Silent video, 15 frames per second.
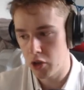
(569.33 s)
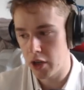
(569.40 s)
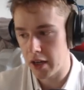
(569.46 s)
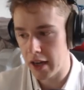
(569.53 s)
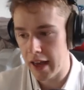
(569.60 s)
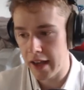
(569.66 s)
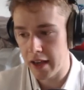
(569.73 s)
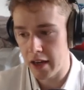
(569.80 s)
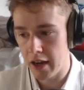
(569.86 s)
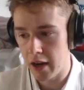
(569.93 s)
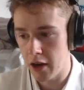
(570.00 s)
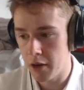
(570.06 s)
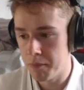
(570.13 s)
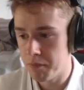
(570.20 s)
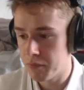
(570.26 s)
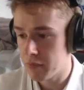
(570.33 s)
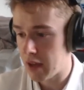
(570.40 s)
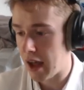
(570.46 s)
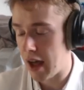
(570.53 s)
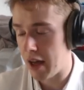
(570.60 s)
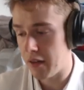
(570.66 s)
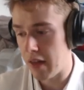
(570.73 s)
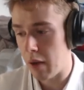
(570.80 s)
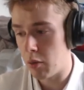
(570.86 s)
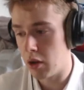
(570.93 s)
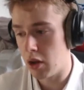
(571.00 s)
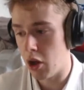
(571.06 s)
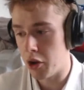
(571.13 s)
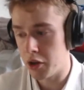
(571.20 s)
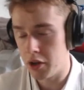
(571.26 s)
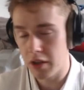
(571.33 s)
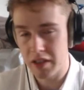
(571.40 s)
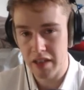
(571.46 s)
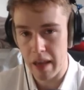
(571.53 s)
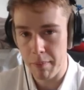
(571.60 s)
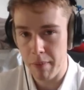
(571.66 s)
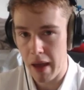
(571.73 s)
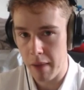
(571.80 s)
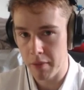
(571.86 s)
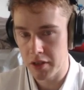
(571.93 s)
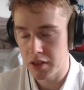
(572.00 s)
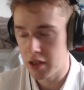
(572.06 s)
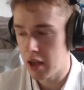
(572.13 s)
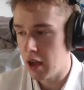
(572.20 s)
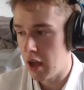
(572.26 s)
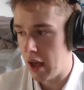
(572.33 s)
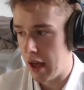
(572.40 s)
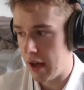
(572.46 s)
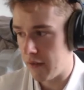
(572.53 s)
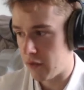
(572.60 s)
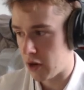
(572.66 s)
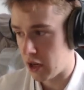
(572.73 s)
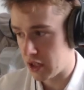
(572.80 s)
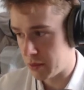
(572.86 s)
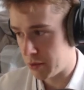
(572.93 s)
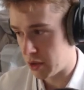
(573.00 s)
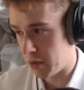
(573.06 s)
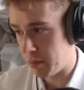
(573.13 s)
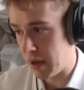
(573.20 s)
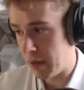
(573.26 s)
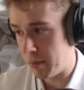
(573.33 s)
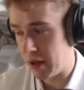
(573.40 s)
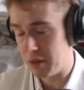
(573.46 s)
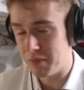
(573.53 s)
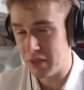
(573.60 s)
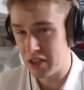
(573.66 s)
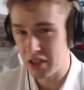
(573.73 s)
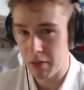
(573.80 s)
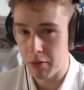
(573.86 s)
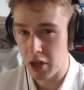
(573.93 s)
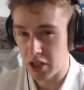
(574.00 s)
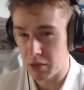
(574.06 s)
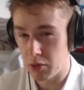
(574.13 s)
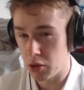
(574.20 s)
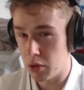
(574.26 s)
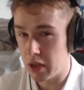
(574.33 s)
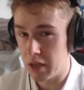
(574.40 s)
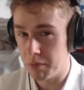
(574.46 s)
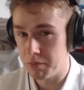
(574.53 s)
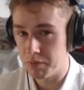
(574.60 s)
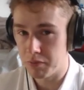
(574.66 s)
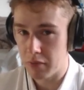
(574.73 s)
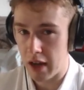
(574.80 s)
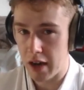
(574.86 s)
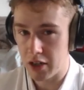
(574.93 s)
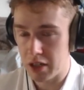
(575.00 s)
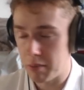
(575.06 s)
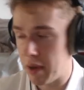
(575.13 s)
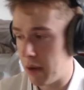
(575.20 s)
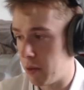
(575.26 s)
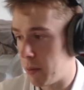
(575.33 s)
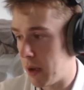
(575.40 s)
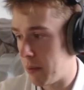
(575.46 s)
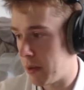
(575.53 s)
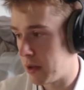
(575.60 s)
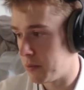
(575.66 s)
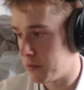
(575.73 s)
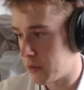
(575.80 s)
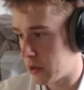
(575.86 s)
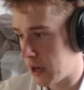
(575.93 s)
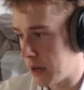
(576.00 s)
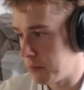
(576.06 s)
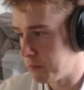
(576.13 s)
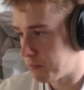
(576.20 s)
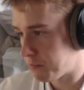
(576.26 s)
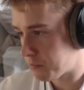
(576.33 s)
You can link it here, and that will allow you to accept payments for customers on PayPal. Some customers only actually pay with PayPal. Okay.